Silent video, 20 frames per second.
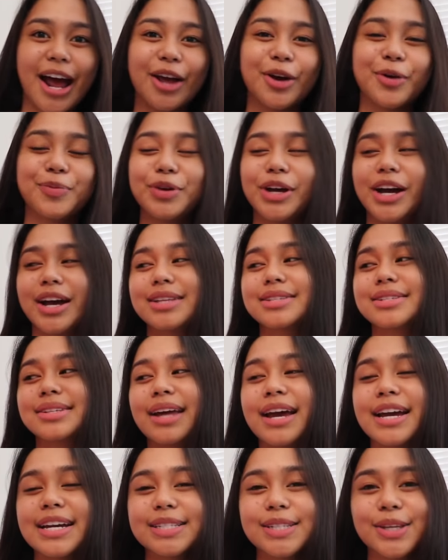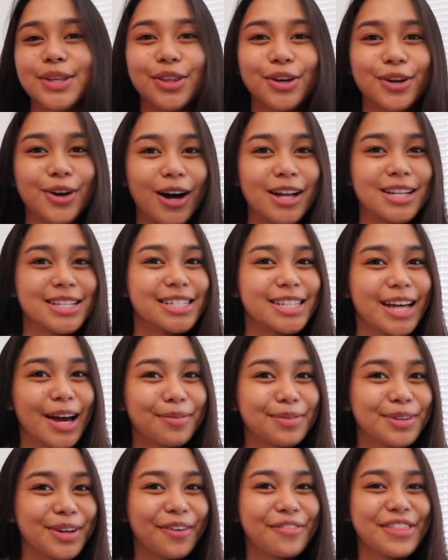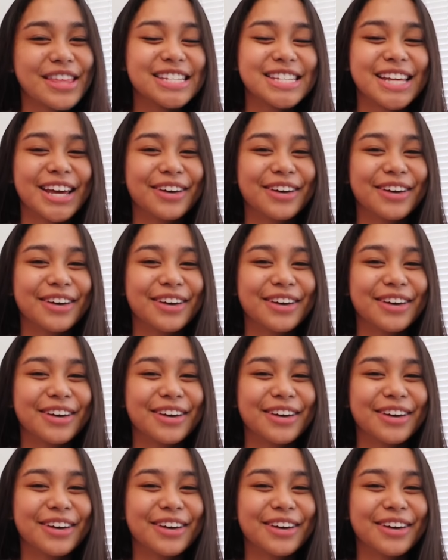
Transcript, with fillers: I hope you guys liked the concept of this